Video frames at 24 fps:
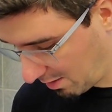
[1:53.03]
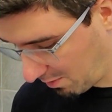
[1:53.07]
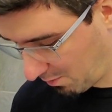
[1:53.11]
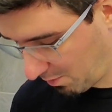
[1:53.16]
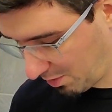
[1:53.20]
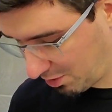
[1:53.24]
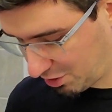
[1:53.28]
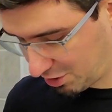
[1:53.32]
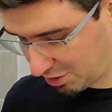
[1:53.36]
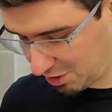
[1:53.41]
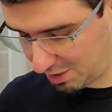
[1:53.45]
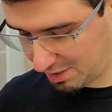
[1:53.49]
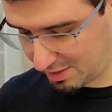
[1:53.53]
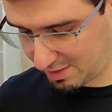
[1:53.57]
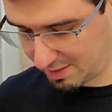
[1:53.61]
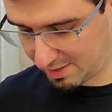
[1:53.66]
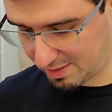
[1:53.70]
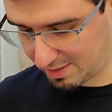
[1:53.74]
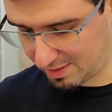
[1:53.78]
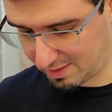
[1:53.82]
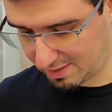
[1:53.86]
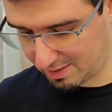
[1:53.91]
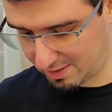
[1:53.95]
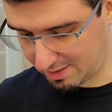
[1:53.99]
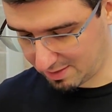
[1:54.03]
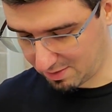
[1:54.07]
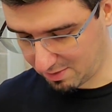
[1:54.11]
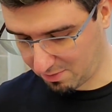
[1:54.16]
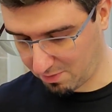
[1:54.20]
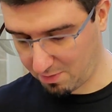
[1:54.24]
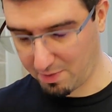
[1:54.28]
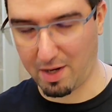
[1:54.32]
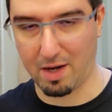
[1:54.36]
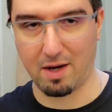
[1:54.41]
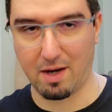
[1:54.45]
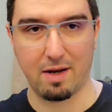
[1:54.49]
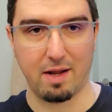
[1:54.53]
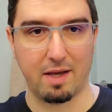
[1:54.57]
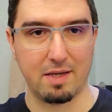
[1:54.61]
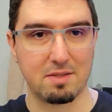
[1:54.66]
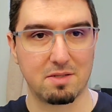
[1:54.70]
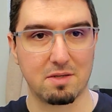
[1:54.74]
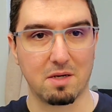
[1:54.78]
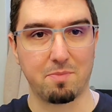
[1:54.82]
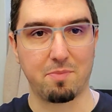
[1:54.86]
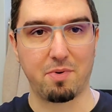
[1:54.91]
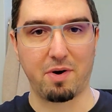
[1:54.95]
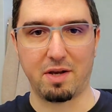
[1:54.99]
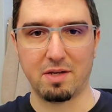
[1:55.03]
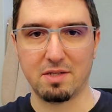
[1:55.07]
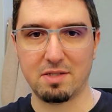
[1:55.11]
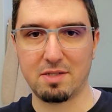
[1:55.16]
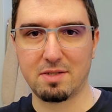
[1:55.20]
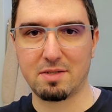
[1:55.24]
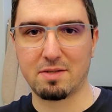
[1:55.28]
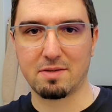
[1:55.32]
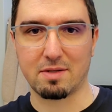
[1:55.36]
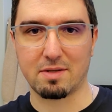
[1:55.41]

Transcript: which is a really nice surprise